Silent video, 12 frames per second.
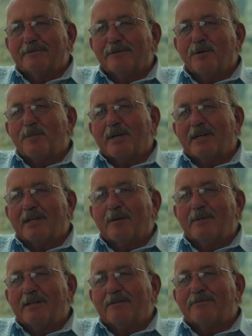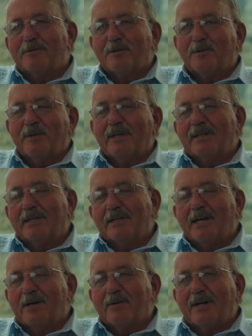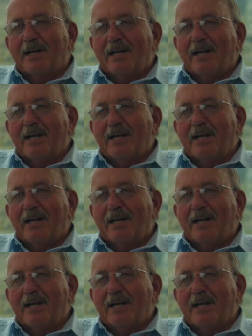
no money coming in for our wheat, and now our